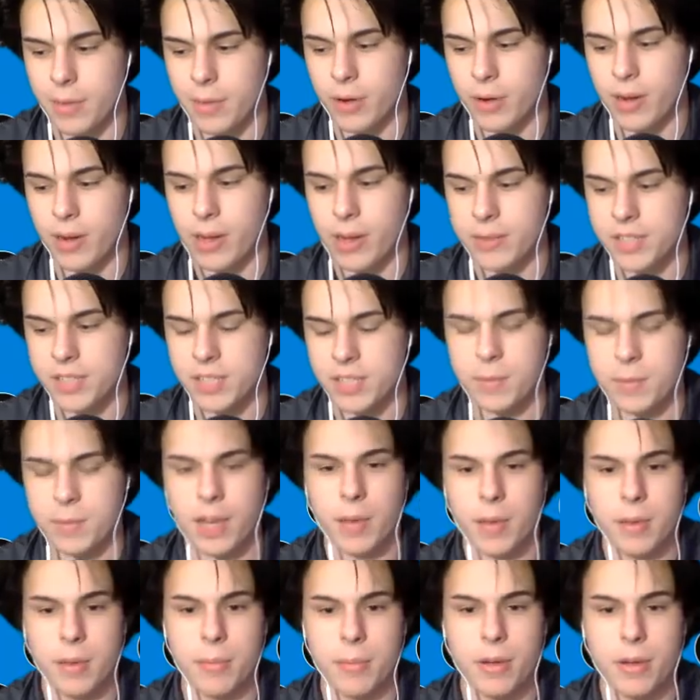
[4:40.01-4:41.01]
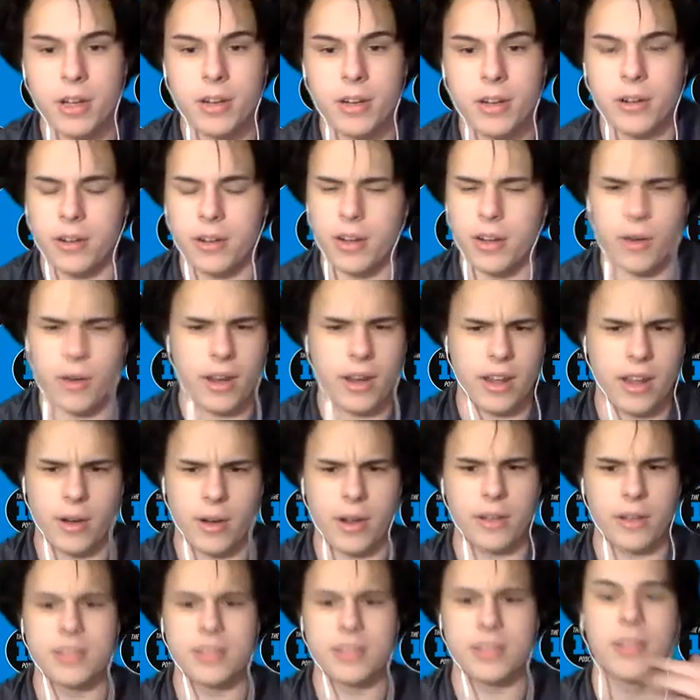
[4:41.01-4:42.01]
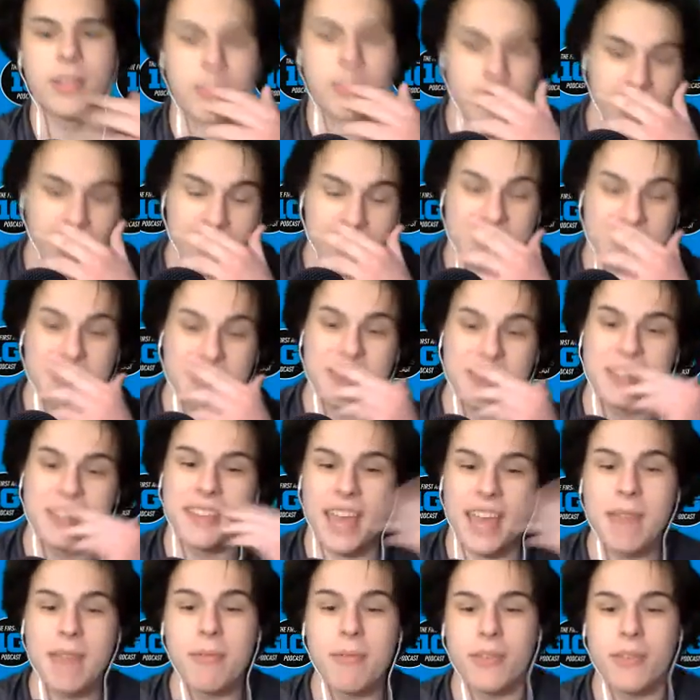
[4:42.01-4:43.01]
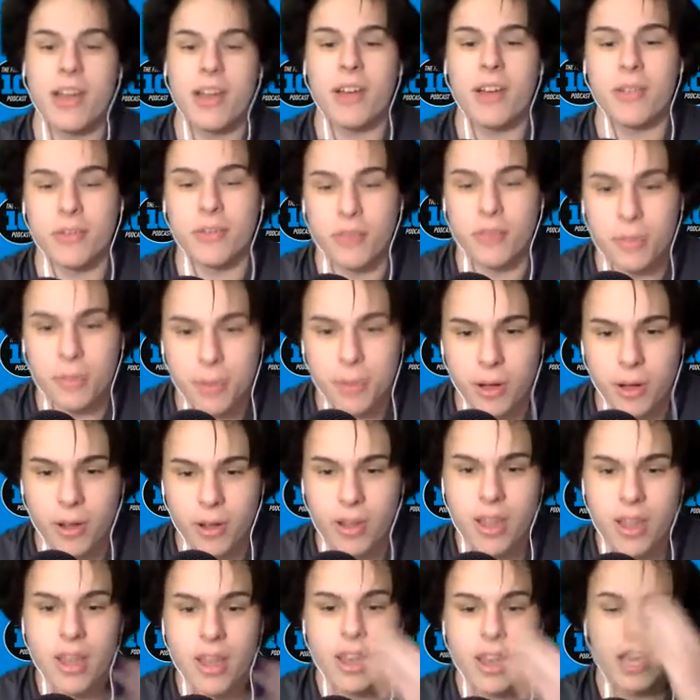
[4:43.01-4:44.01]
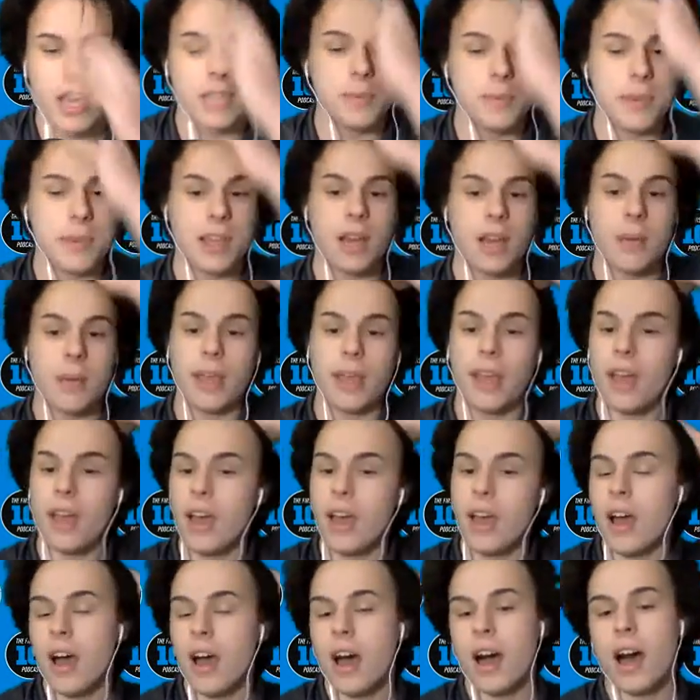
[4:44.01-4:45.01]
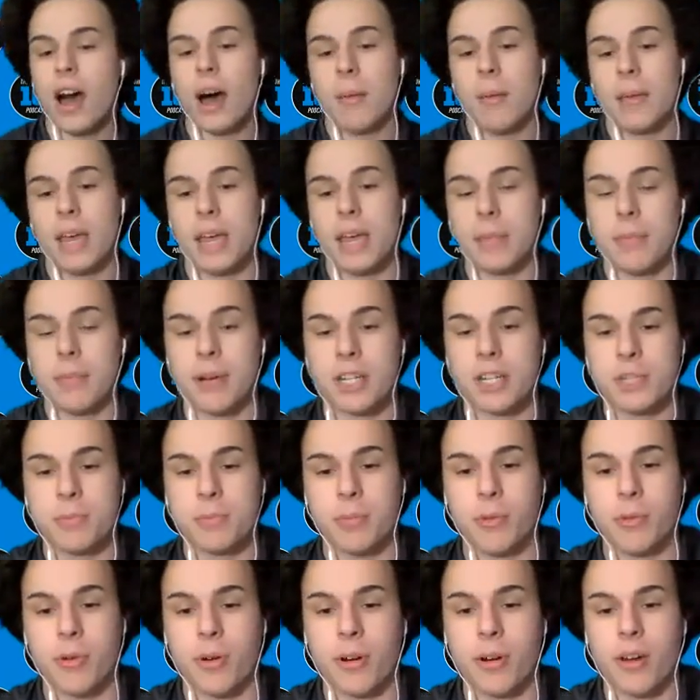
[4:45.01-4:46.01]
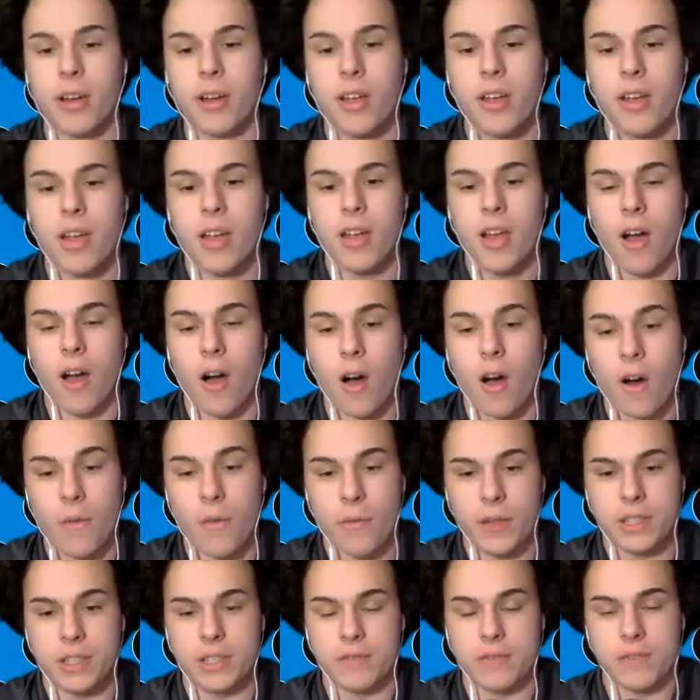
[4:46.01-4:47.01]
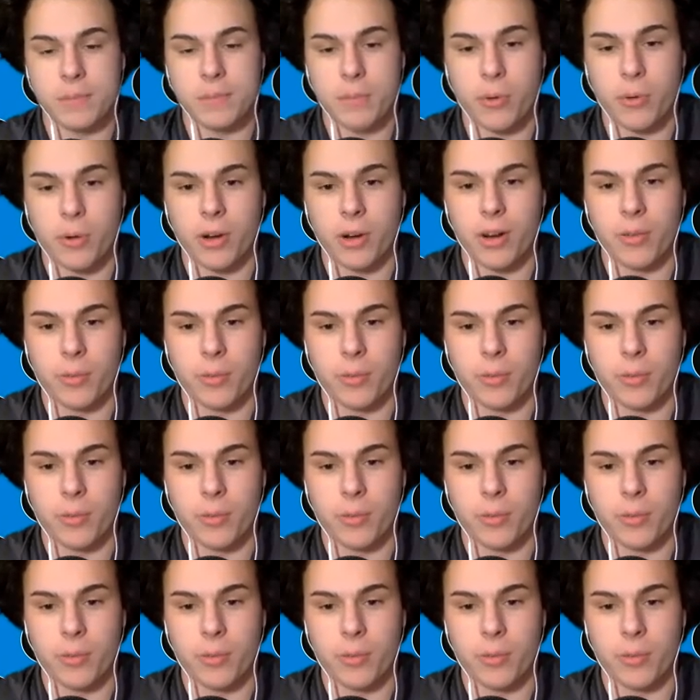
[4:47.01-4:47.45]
And Ohio State's becoming, the game of college football is becoming a much more offensive sport.